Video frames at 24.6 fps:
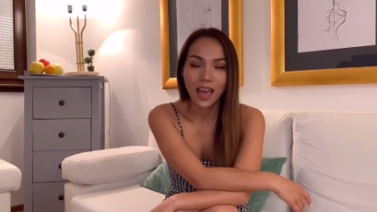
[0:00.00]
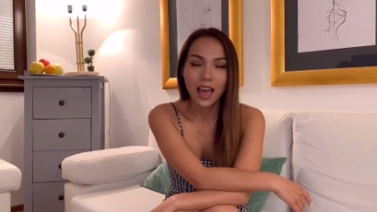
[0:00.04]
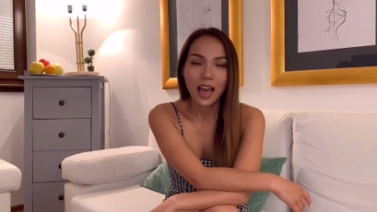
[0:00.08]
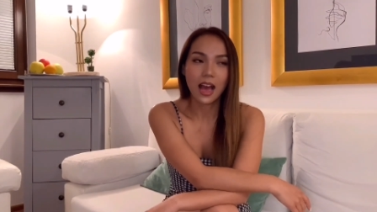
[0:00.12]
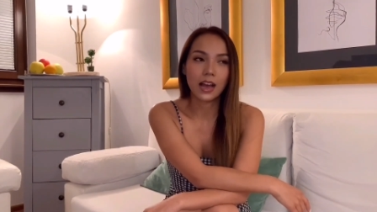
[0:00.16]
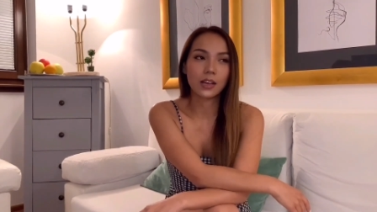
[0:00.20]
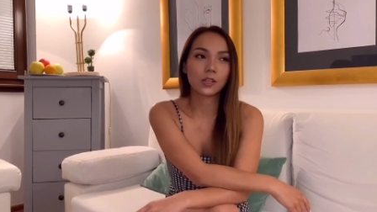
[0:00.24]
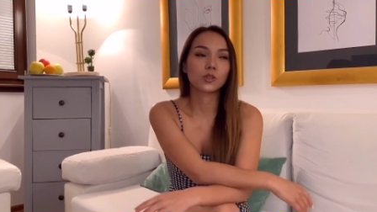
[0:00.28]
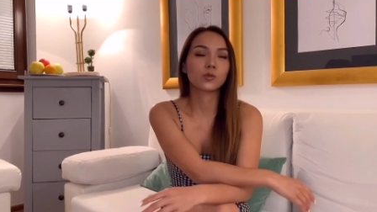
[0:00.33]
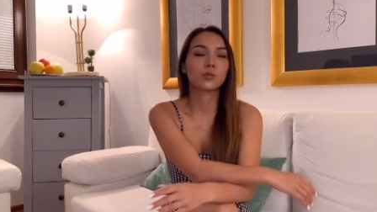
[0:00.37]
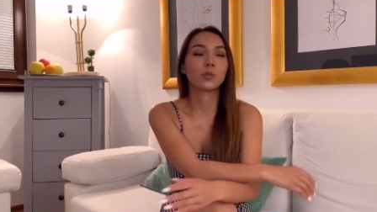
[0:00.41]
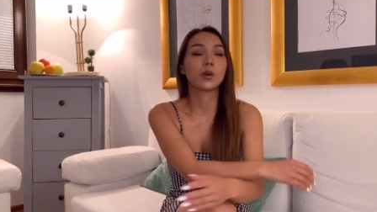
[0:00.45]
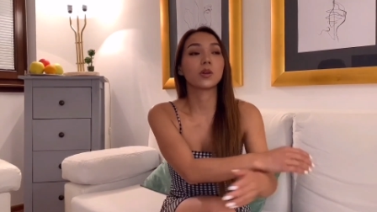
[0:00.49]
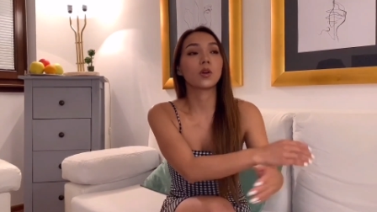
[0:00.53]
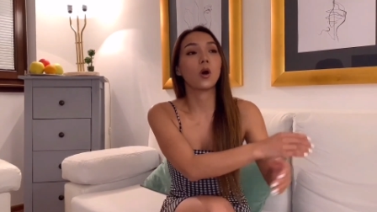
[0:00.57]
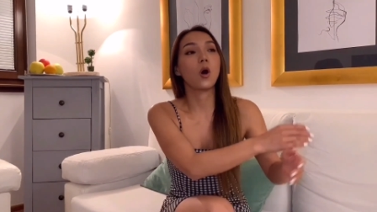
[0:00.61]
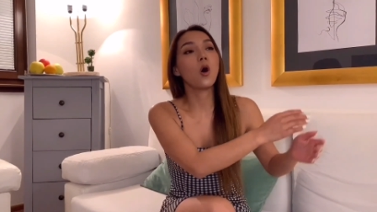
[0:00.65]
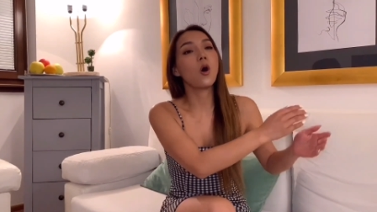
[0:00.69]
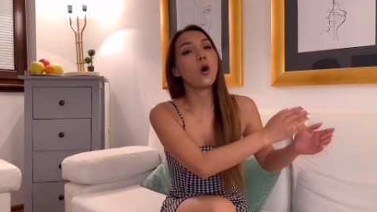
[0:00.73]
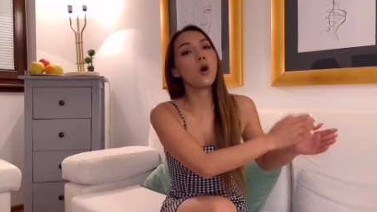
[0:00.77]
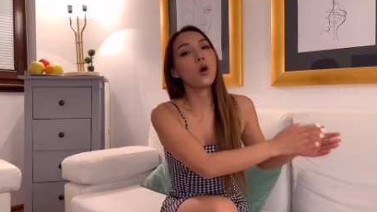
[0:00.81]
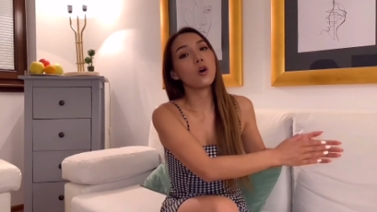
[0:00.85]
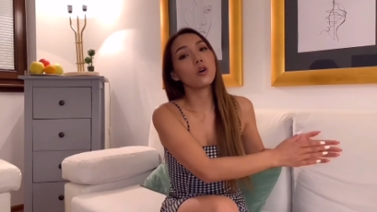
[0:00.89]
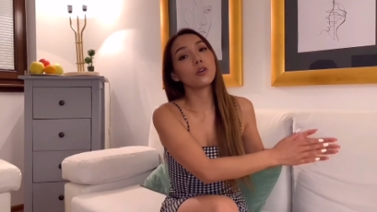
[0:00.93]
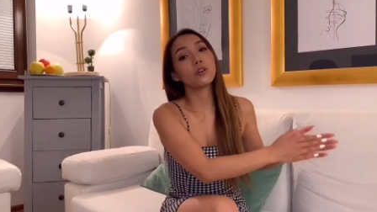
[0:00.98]
I spent
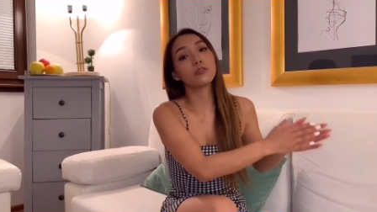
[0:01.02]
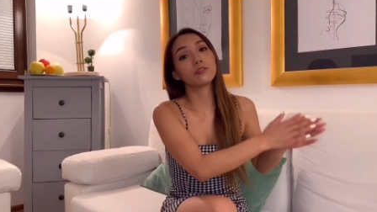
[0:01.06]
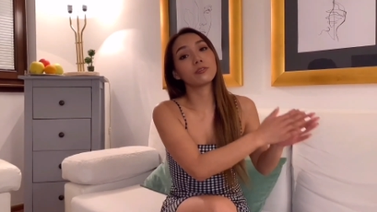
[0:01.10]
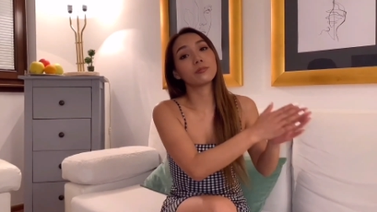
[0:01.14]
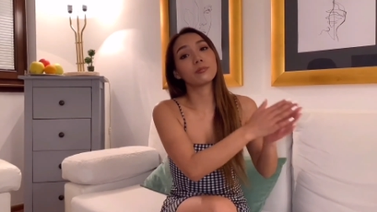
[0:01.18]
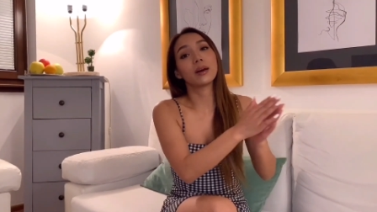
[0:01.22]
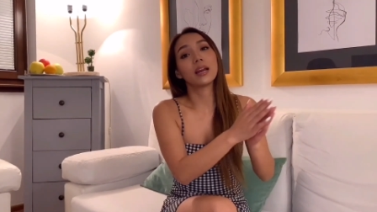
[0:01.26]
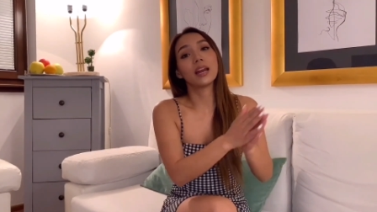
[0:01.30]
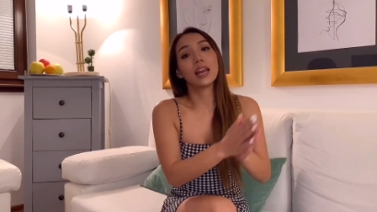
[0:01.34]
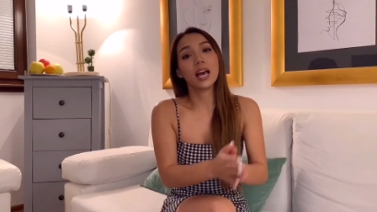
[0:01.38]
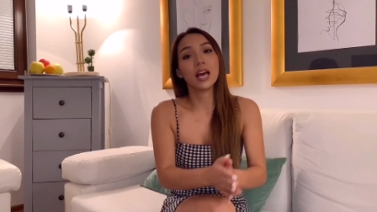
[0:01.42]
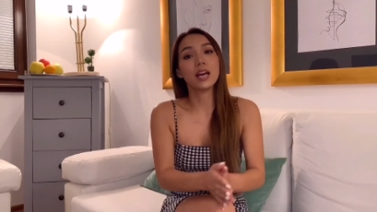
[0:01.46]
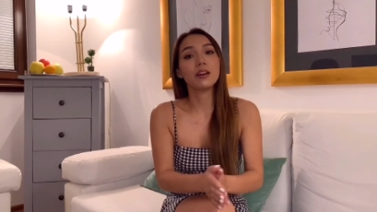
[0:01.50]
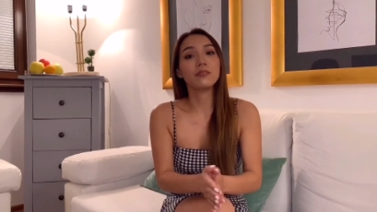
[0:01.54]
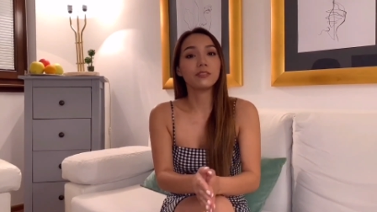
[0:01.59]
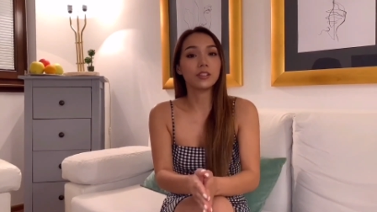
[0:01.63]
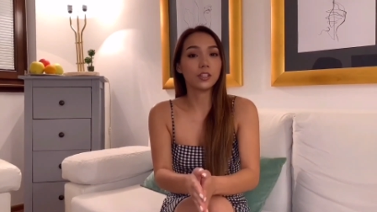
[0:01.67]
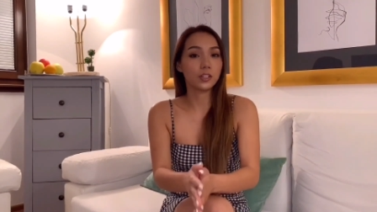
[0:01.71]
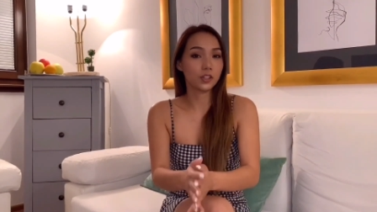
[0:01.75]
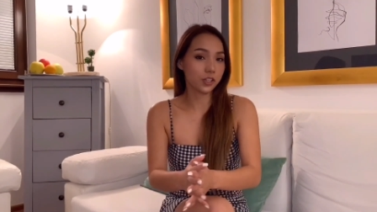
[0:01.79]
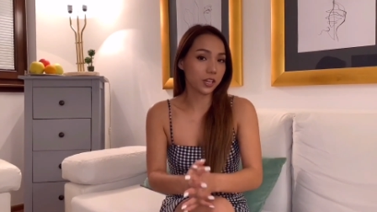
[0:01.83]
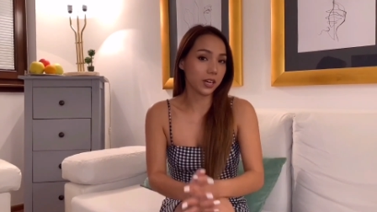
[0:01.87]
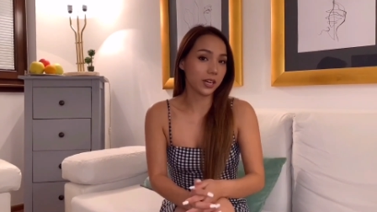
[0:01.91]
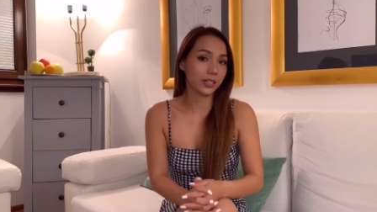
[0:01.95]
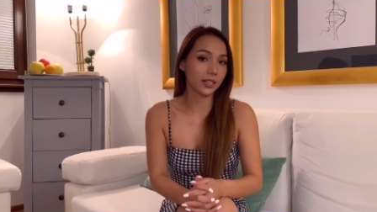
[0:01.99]
all of my life in
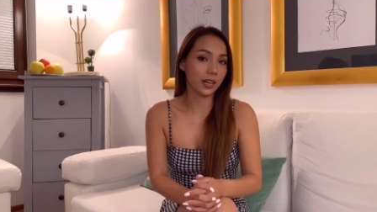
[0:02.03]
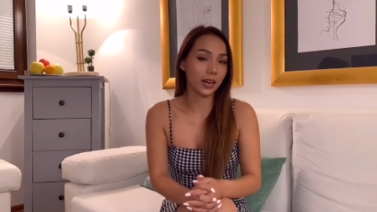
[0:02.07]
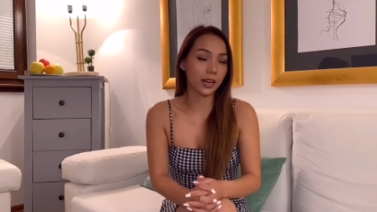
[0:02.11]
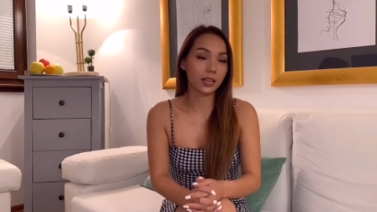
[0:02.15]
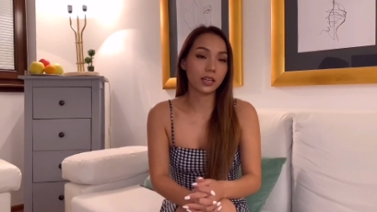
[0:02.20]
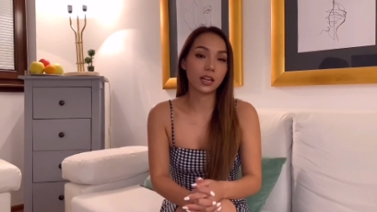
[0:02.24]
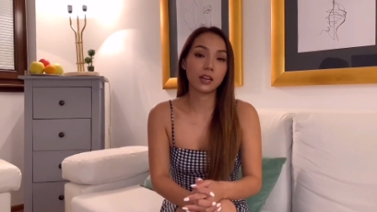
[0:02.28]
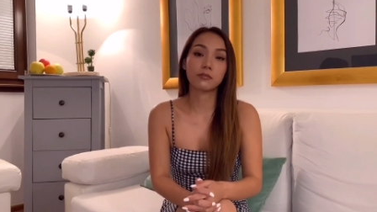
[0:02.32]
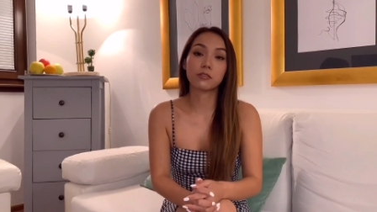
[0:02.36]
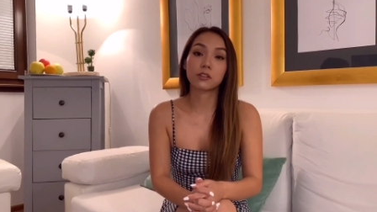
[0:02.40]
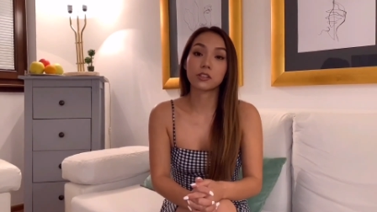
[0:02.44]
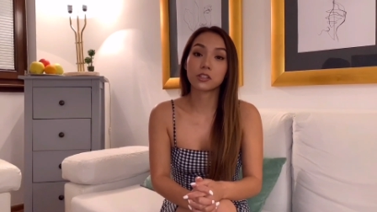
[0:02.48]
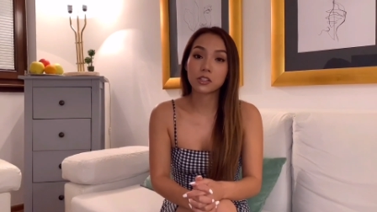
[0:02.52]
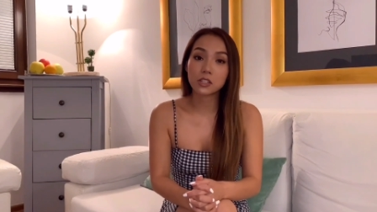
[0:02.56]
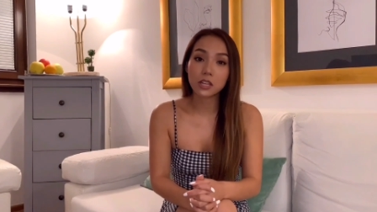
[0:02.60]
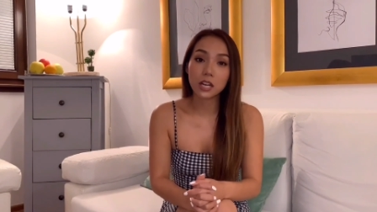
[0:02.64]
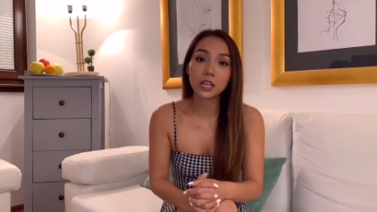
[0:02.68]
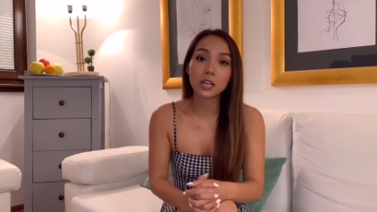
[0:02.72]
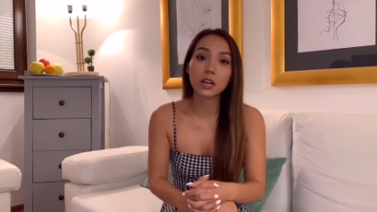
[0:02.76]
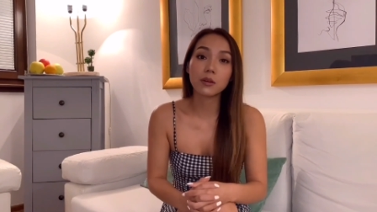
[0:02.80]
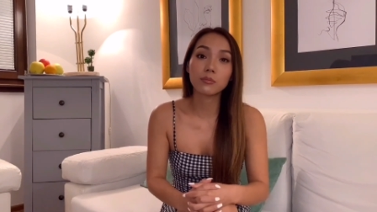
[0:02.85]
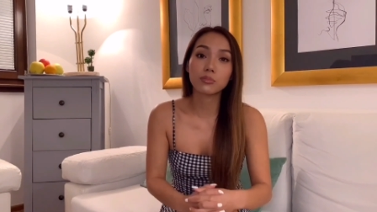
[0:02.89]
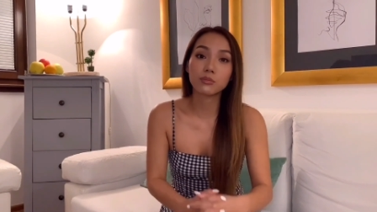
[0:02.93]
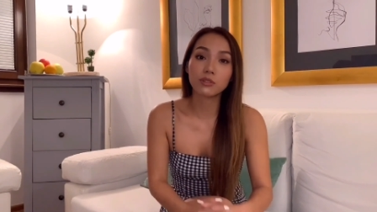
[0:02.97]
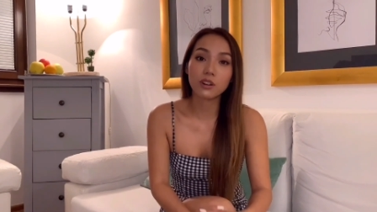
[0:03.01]
China. I never studied
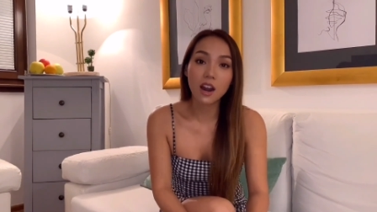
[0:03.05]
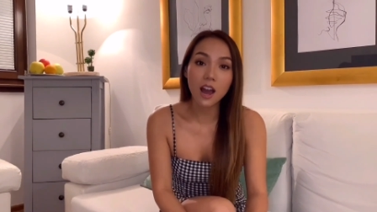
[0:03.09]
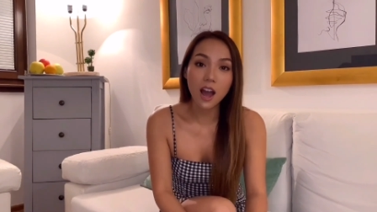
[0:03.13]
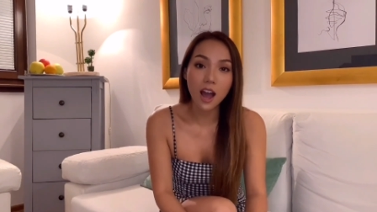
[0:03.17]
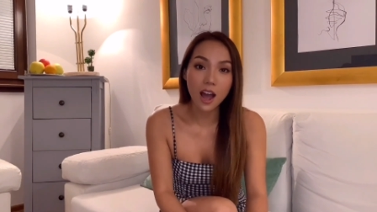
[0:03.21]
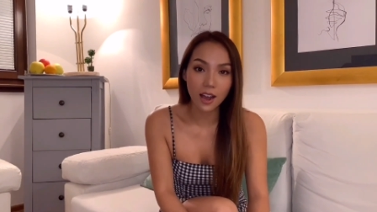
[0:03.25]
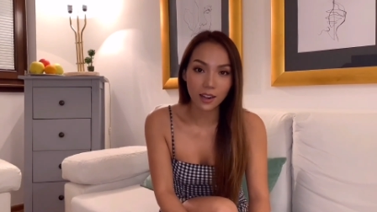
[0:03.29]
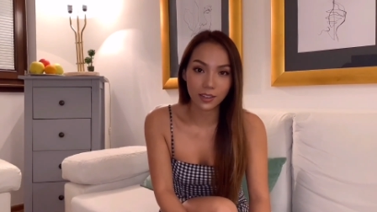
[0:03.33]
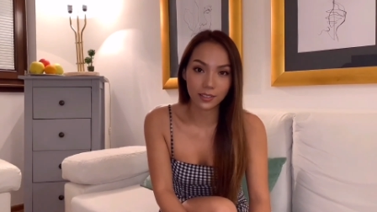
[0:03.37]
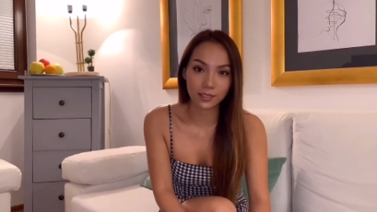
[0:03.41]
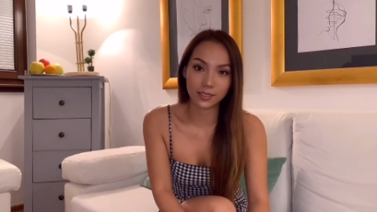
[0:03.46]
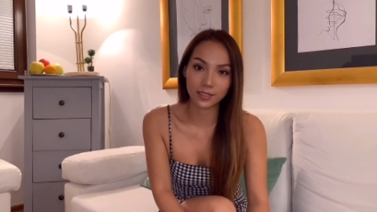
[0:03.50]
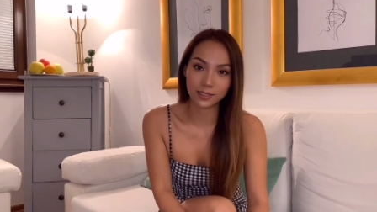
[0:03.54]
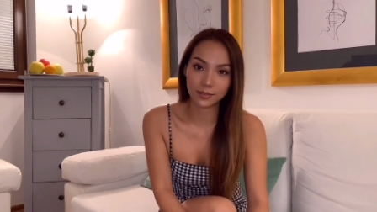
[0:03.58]
abroad.